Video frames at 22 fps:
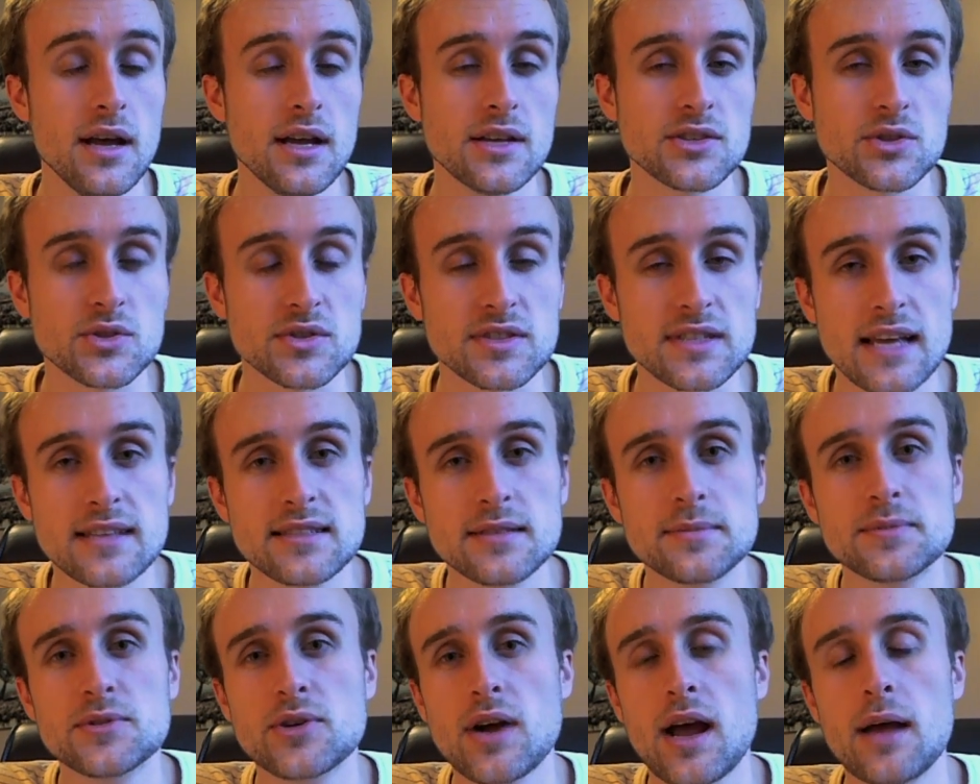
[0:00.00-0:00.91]
So stay
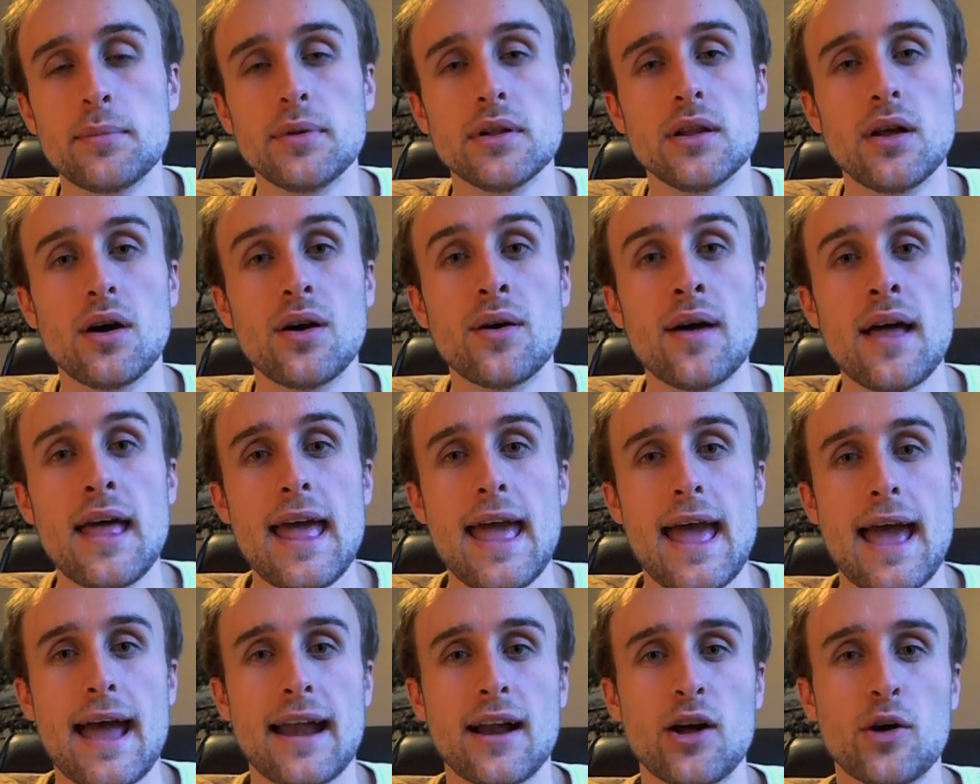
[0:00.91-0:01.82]
subscribed below,
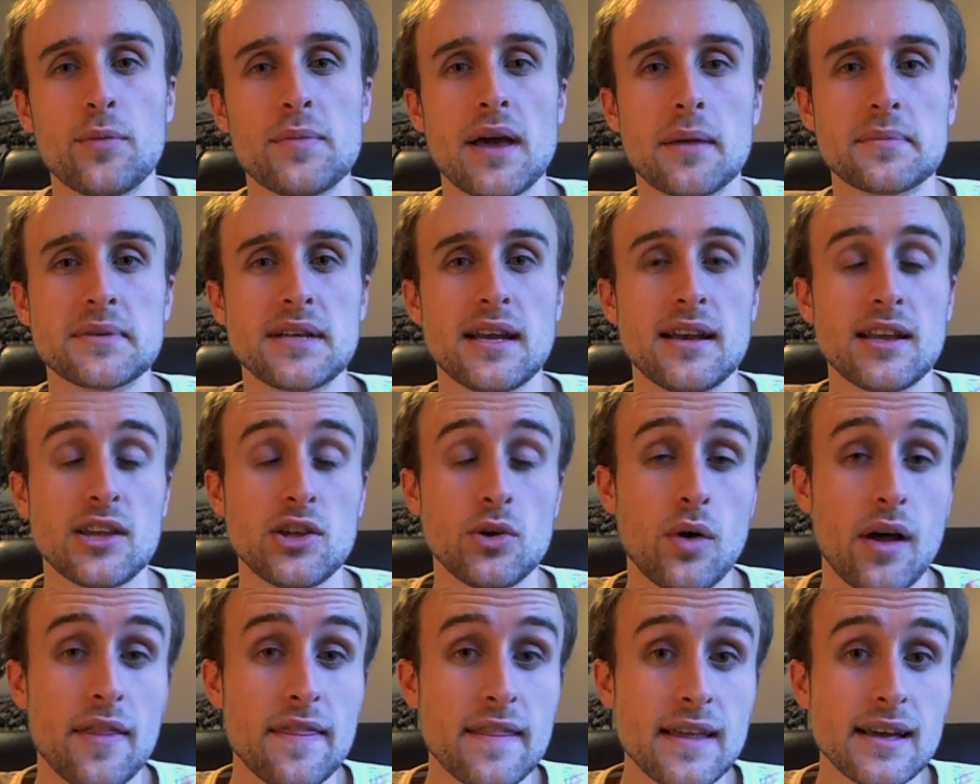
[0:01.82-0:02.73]
and I'll be updating
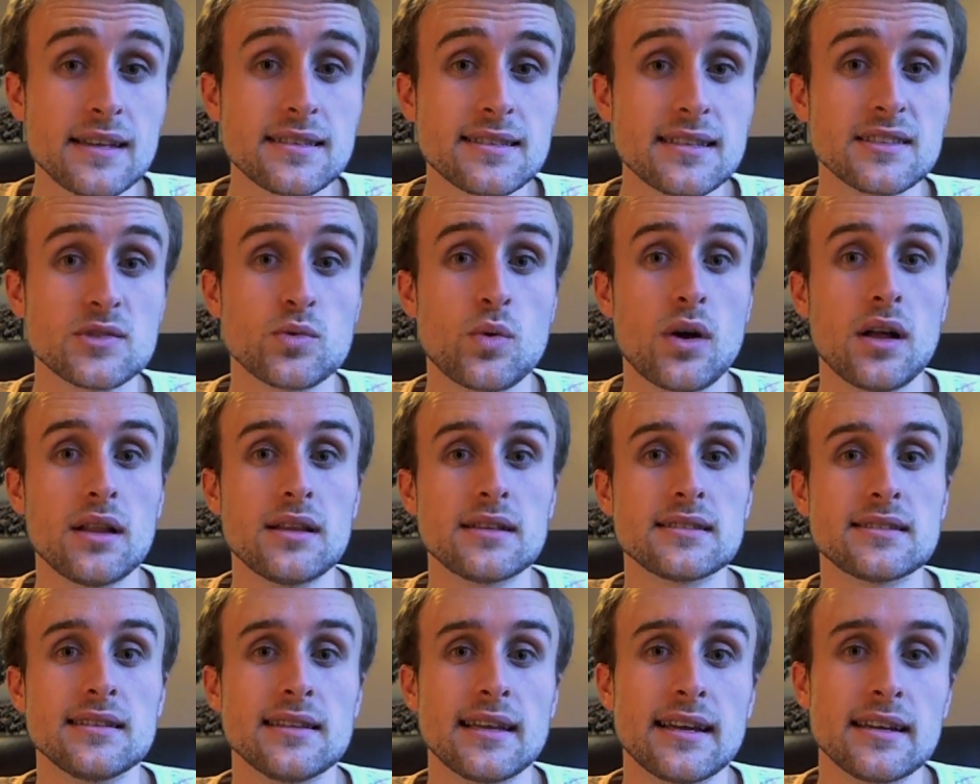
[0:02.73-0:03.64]
you on this as well
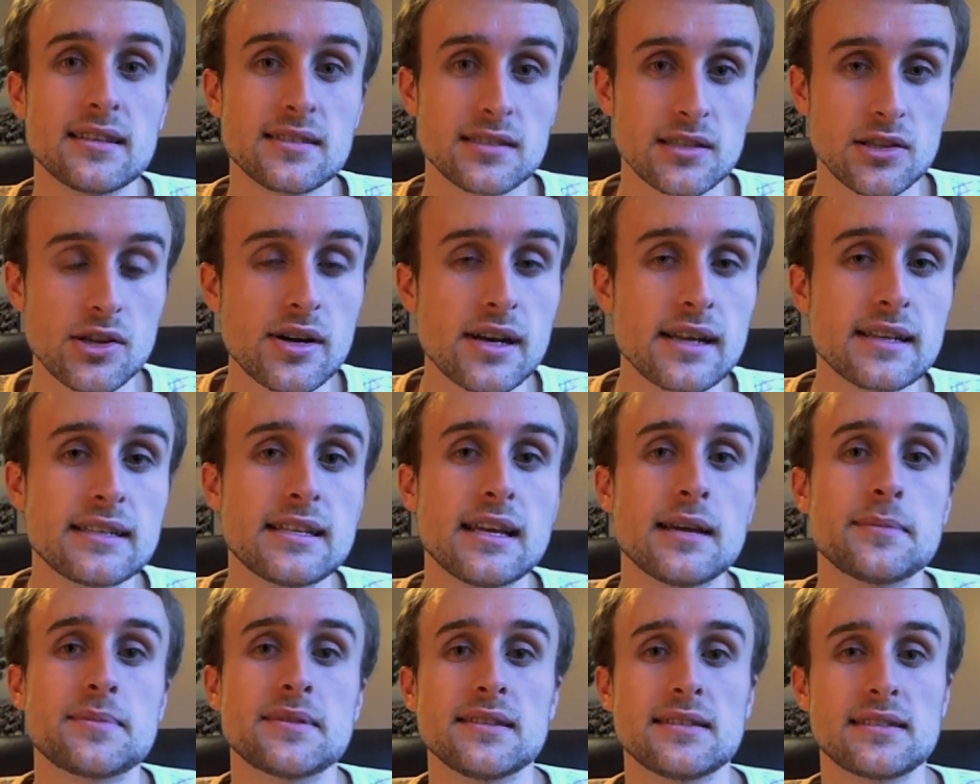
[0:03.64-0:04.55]
as the latest learning
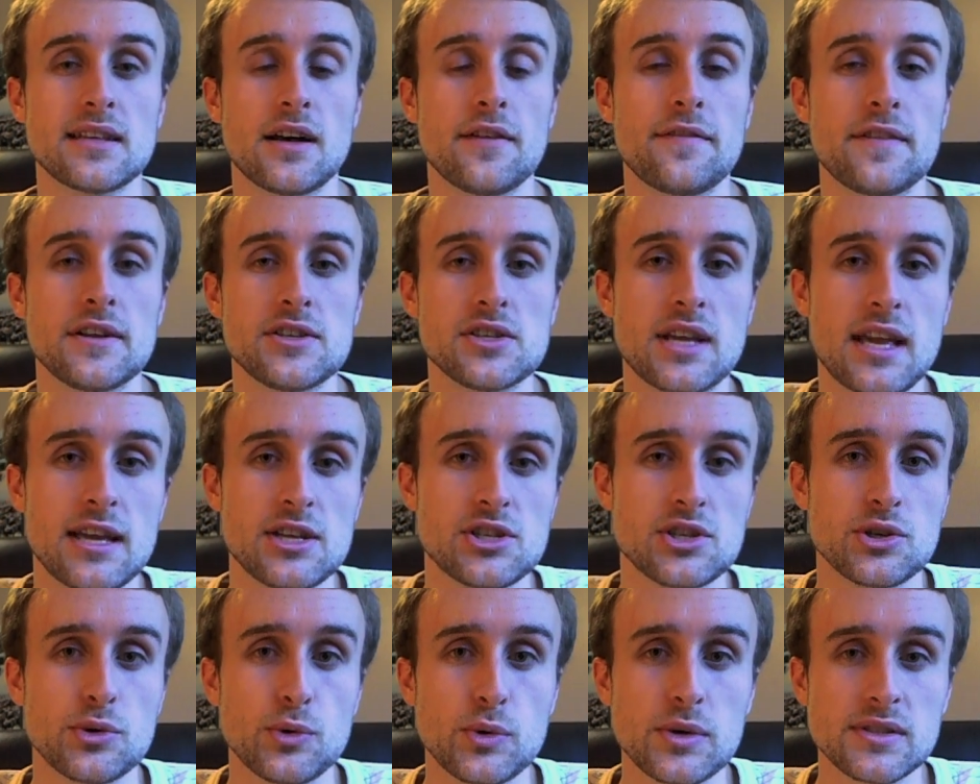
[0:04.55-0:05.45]
tips and
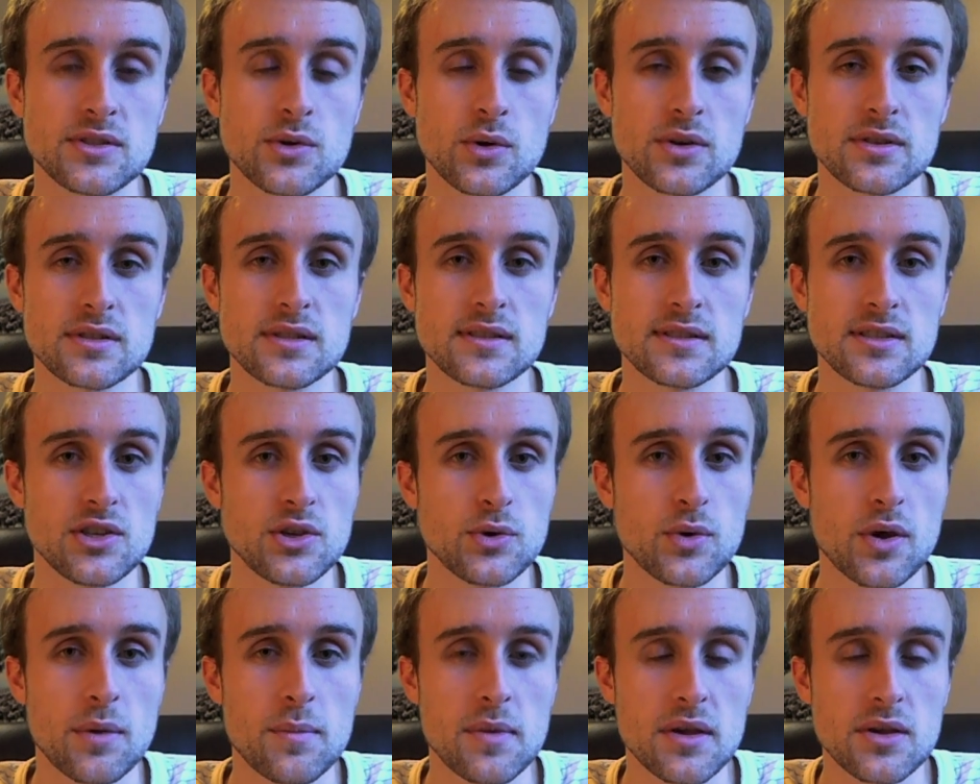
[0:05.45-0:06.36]
self-education resources that you
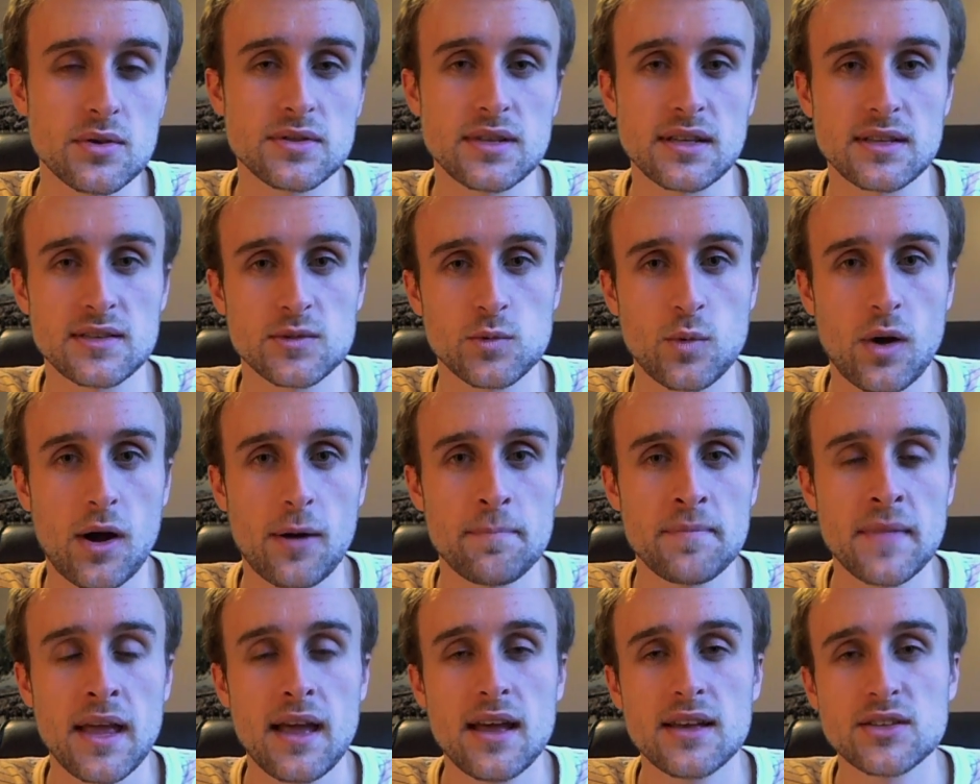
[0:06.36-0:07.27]
can be using as well.
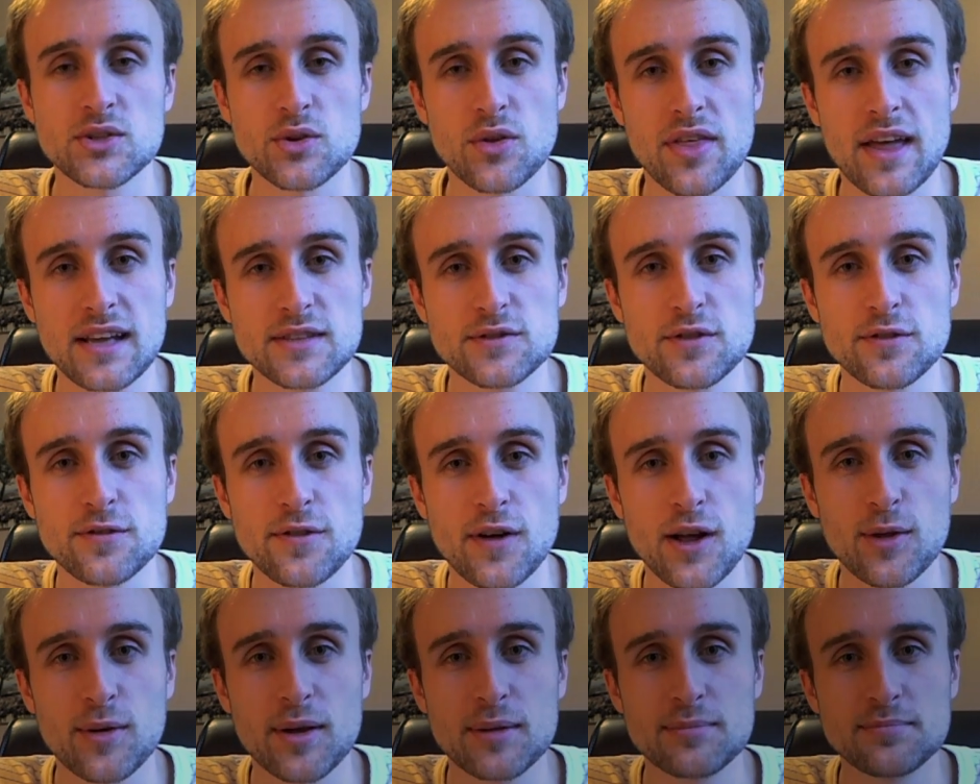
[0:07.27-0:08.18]
So thanks for
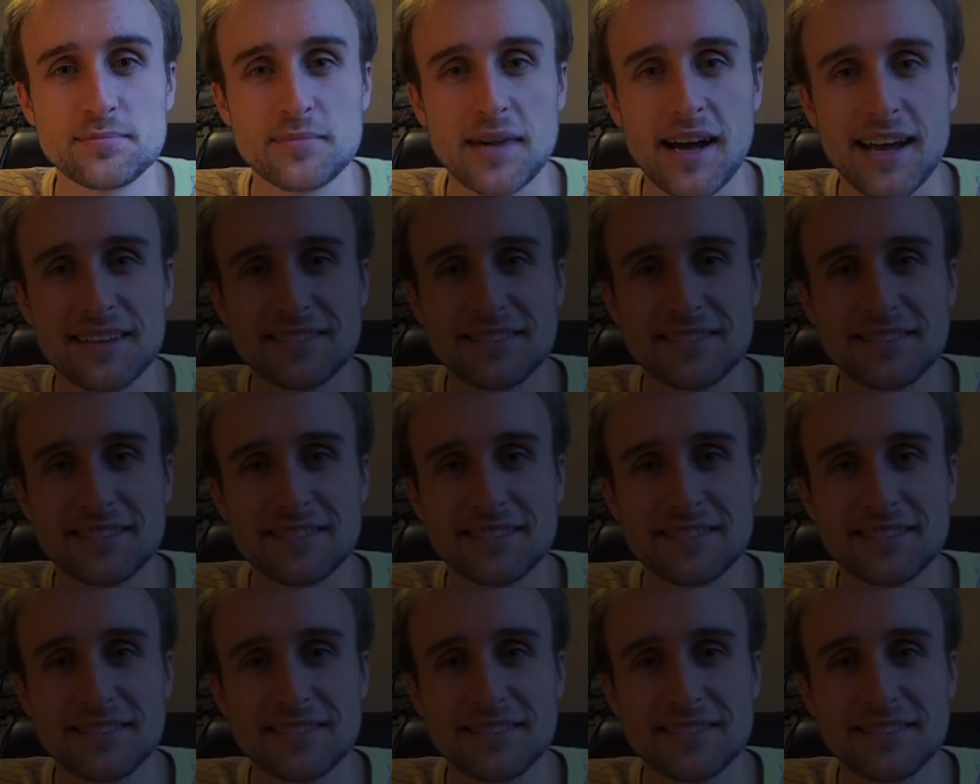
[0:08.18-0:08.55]
following. Bye.